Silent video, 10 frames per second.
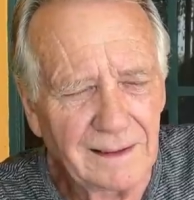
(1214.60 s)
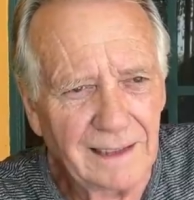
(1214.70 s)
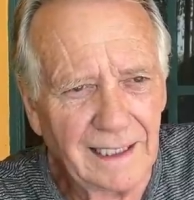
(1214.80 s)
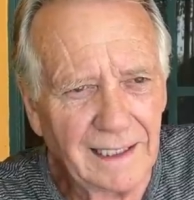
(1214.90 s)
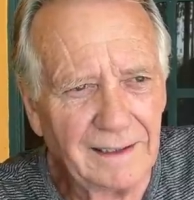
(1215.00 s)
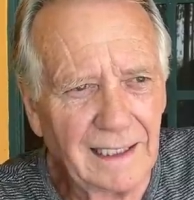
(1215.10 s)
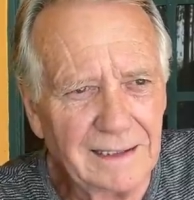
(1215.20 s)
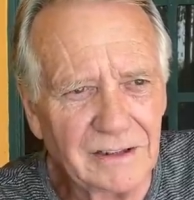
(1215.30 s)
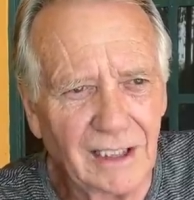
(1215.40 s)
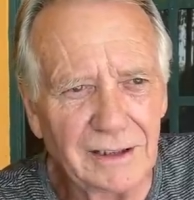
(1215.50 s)
And I
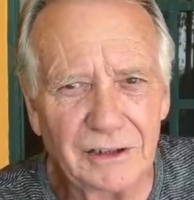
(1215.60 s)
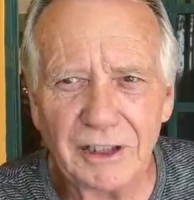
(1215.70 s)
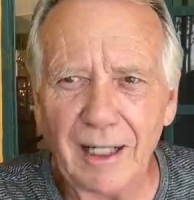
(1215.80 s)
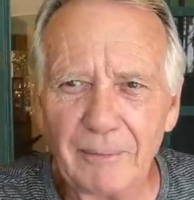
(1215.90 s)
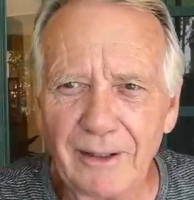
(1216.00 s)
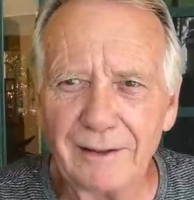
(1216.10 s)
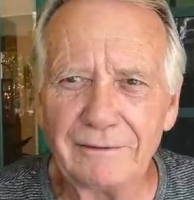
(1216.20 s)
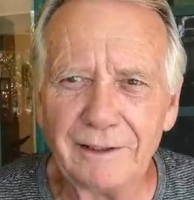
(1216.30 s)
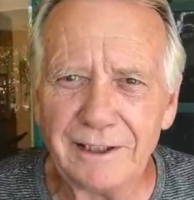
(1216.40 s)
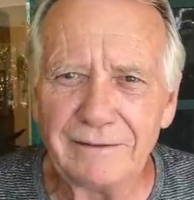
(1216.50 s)
decide to shop around
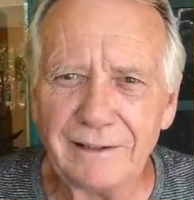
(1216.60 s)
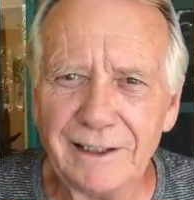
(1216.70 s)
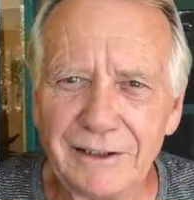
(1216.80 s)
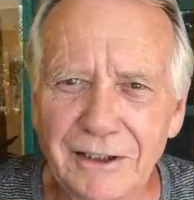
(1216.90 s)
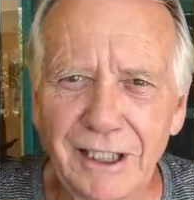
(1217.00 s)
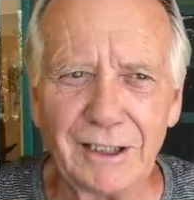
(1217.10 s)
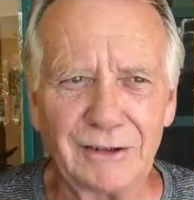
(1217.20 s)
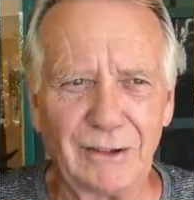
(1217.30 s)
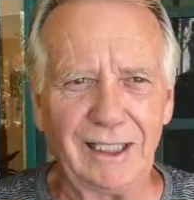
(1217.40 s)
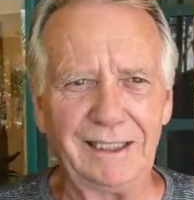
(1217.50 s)
for a different engineer.
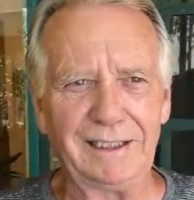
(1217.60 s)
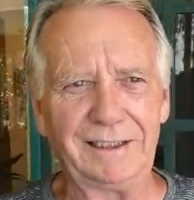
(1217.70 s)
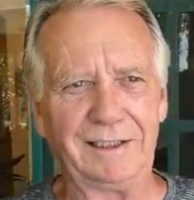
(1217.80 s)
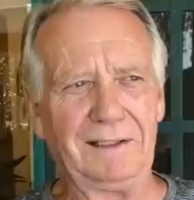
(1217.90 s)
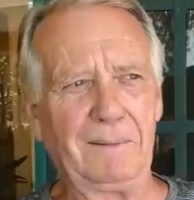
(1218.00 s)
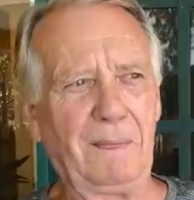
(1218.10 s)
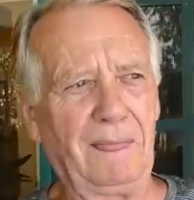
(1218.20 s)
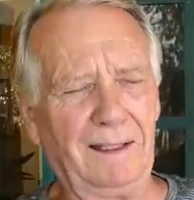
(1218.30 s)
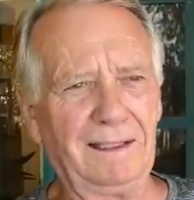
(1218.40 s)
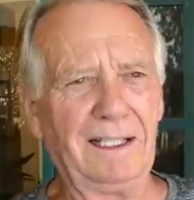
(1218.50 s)
So I get
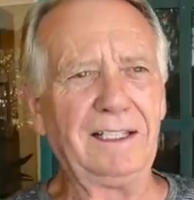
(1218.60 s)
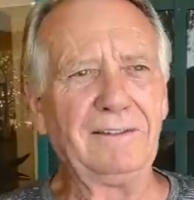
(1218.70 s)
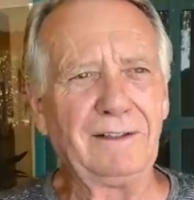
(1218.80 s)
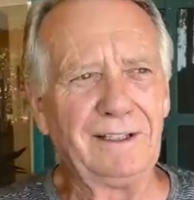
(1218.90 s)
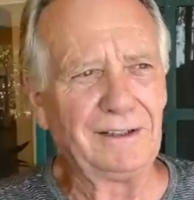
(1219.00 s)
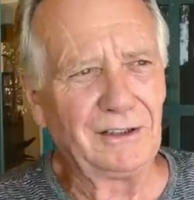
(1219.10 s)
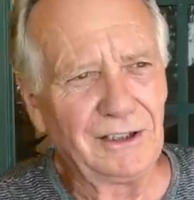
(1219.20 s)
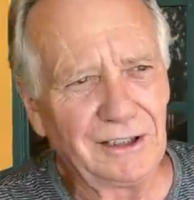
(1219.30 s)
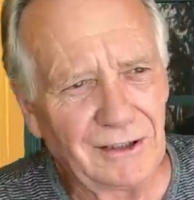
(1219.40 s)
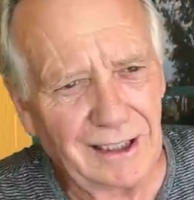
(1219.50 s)
a different
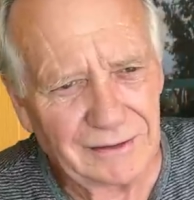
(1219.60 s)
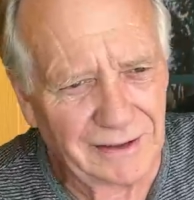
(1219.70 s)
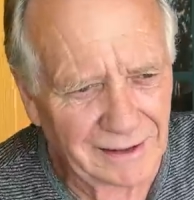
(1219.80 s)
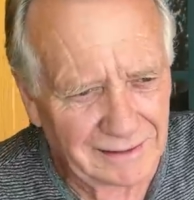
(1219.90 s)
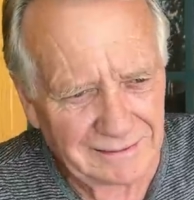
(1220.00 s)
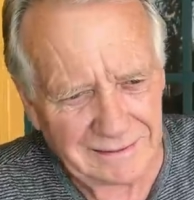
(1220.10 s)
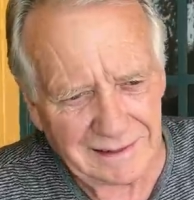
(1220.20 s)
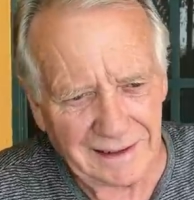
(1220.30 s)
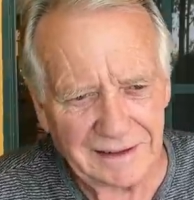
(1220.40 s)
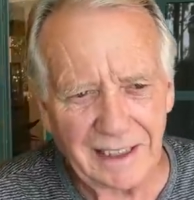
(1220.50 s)
engineer out there.
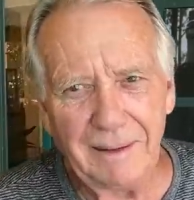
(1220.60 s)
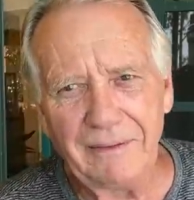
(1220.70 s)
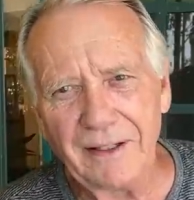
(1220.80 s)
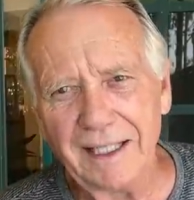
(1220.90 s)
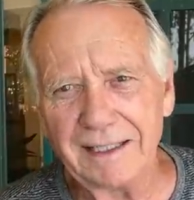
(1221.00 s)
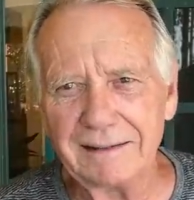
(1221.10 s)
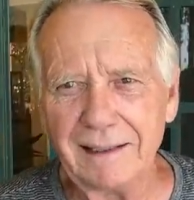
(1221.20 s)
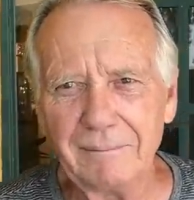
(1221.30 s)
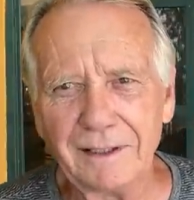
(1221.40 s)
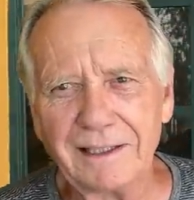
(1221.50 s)
And the same thing.
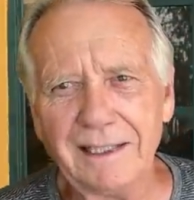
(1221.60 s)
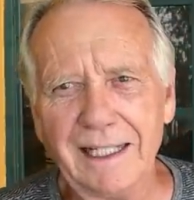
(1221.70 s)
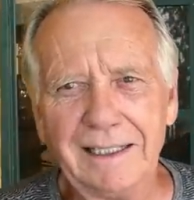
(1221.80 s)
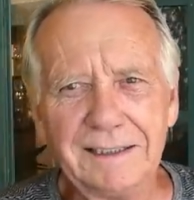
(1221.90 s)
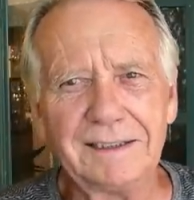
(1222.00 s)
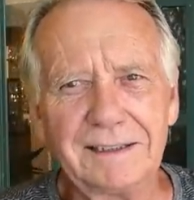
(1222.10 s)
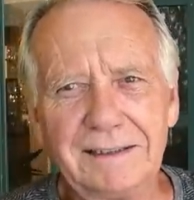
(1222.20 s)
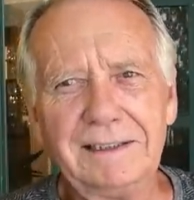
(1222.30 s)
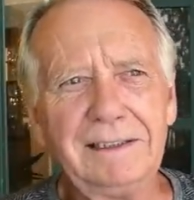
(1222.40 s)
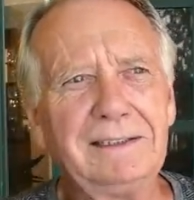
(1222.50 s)
I'm looking at
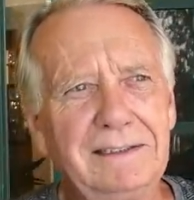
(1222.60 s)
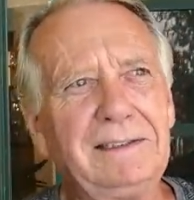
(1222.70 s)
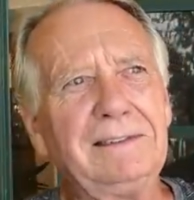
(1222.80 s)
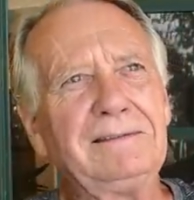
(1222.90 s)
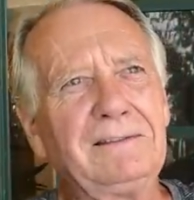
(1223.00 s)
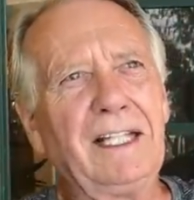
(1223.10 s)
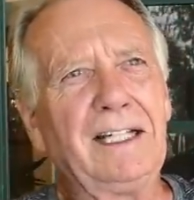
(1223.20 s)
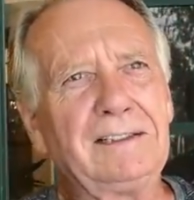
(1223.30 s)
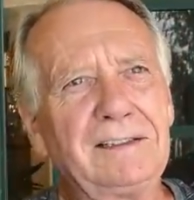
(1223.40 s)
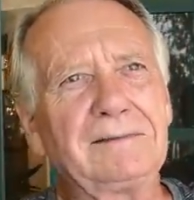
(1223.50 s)
his
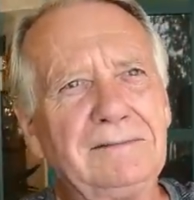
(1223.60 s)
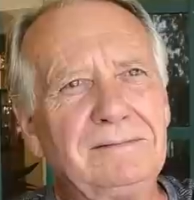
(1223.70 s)
legs.